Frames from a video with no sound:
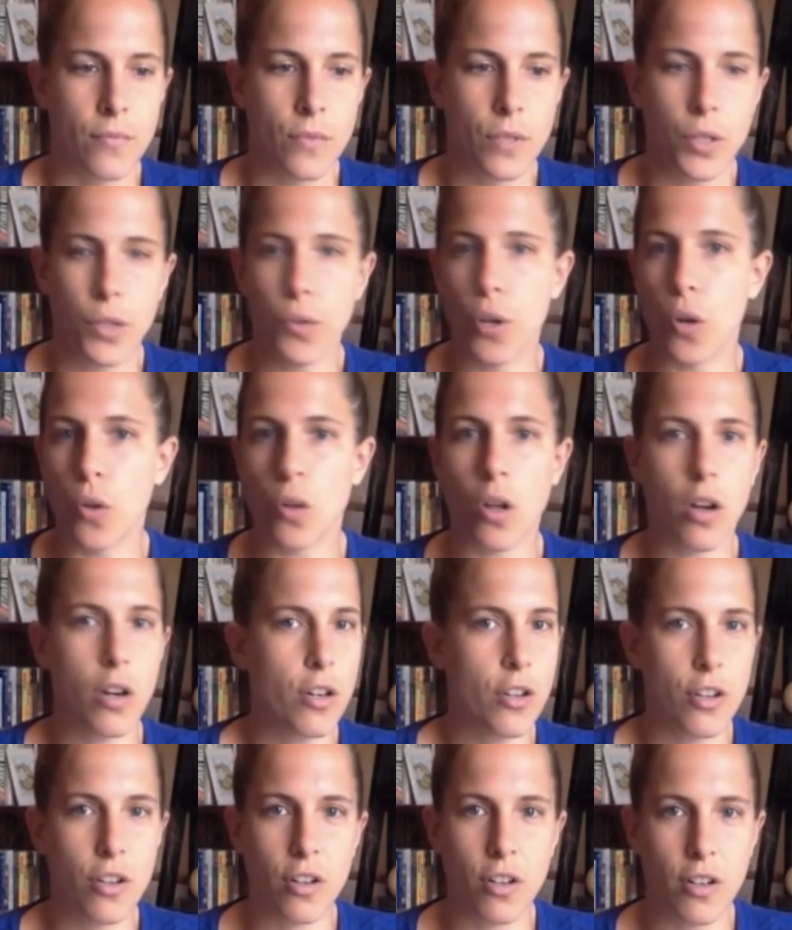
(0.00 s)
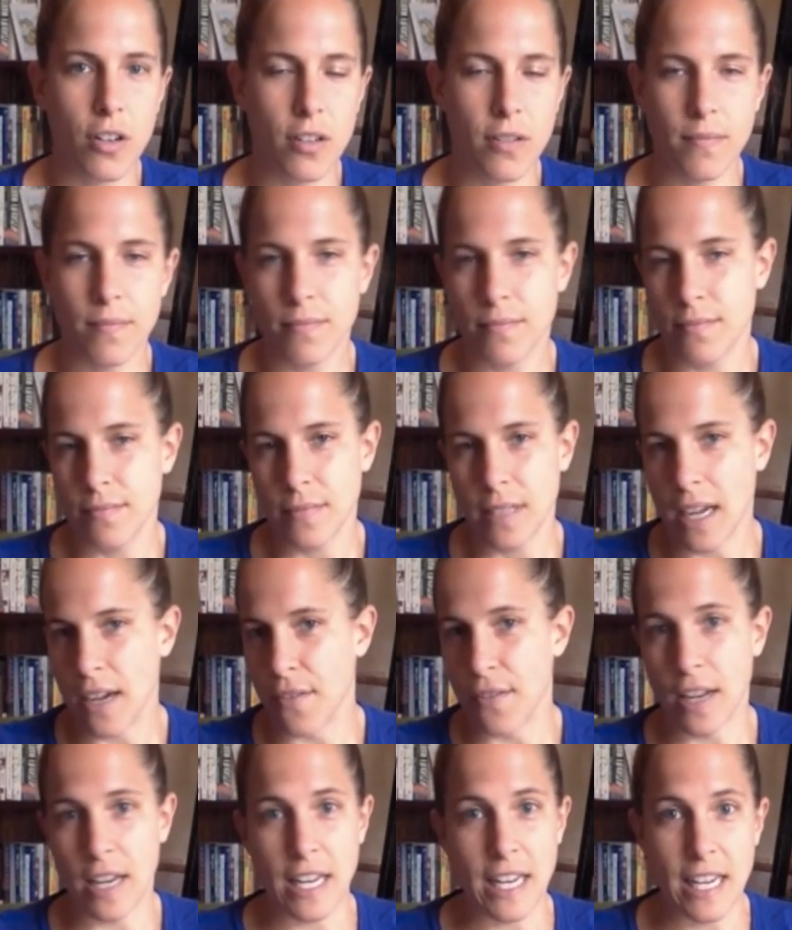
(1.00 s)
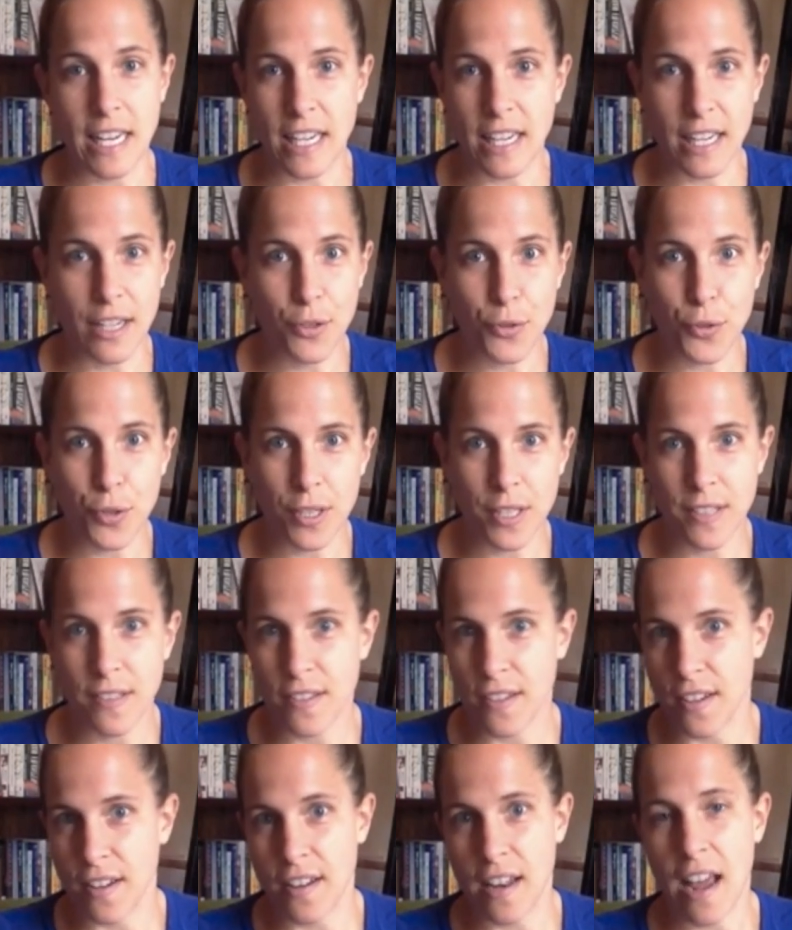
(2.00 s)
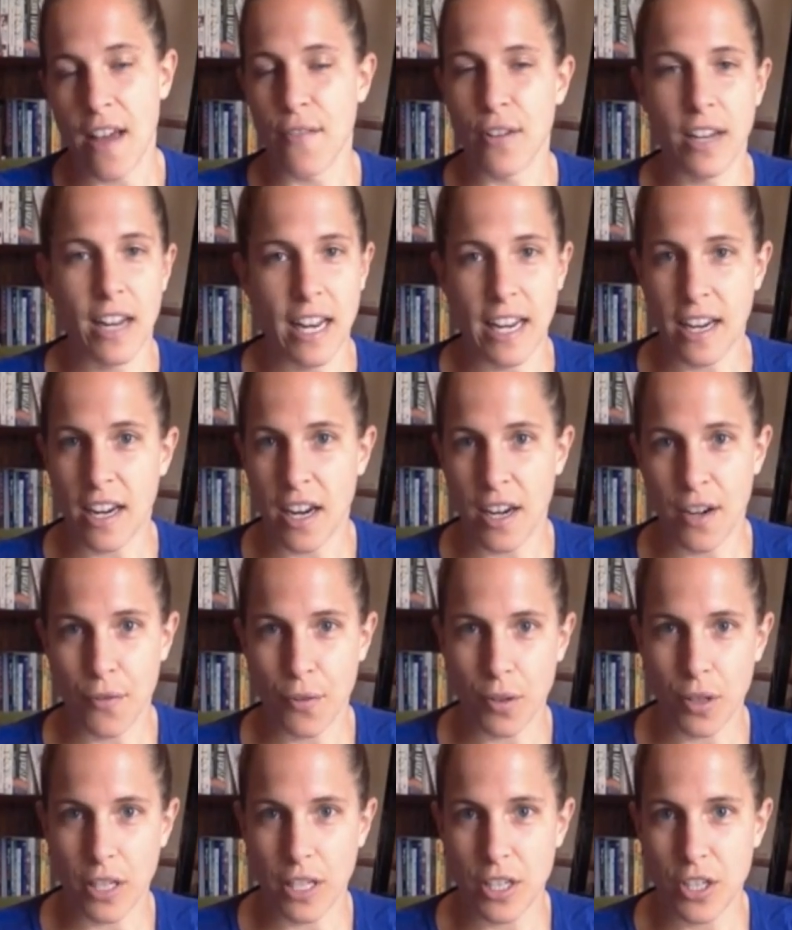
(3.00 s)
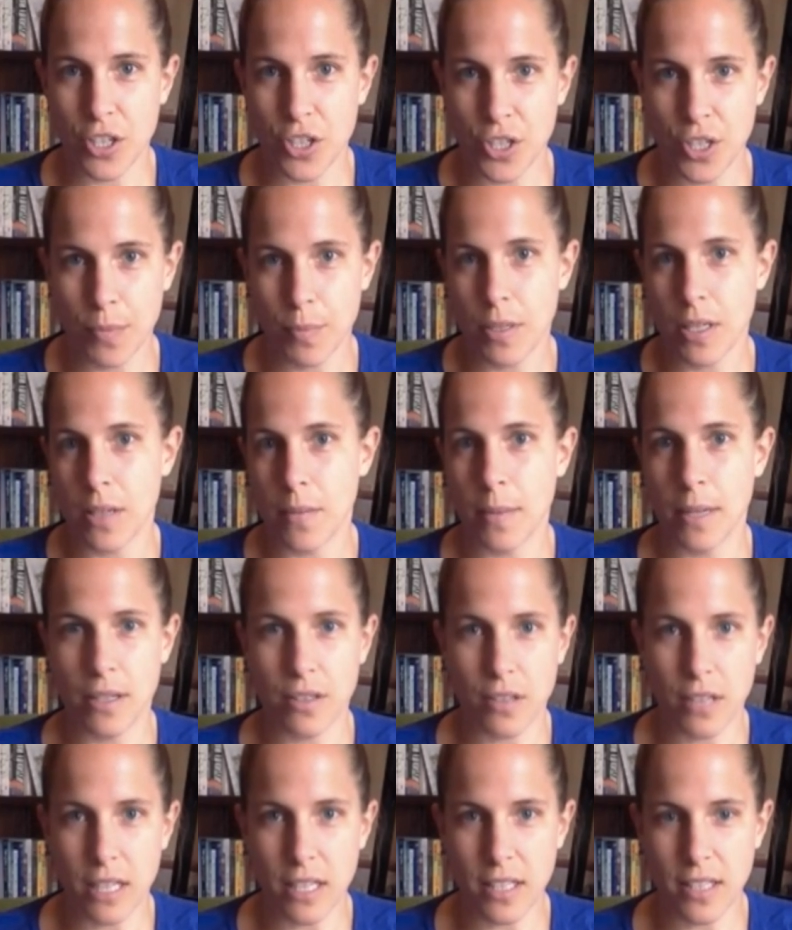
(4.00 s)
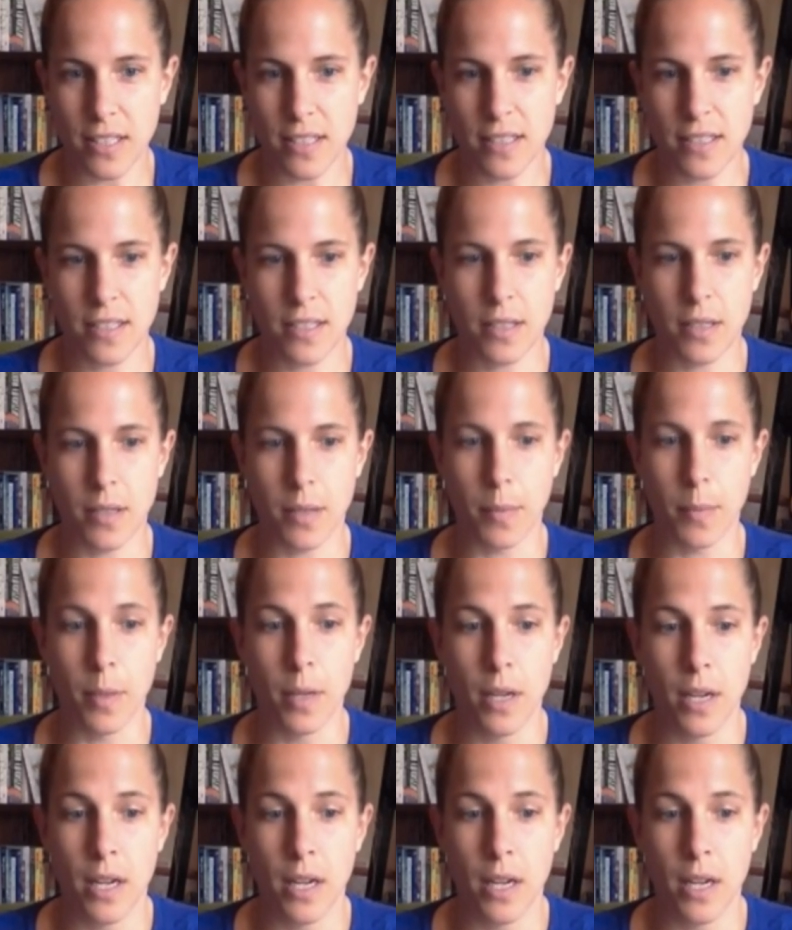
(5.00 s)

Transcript: you no longer have any interest in having any kind of relationship to the mental health system.